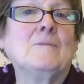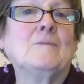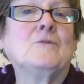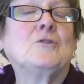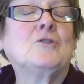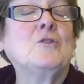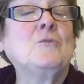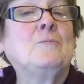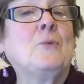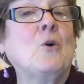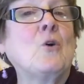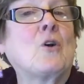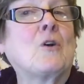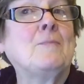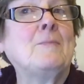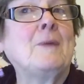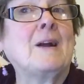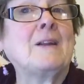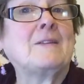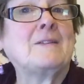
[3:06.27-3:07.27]
to book
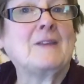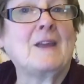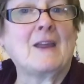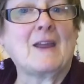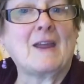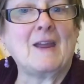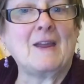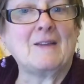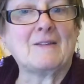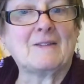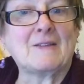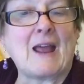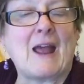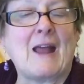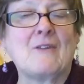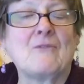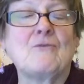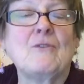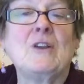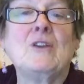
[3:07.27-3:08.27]
my tickets
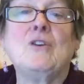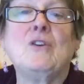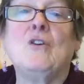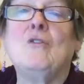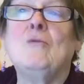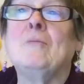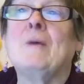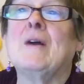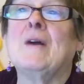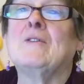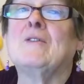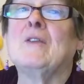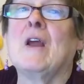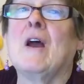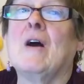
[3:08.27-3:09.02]
and renew my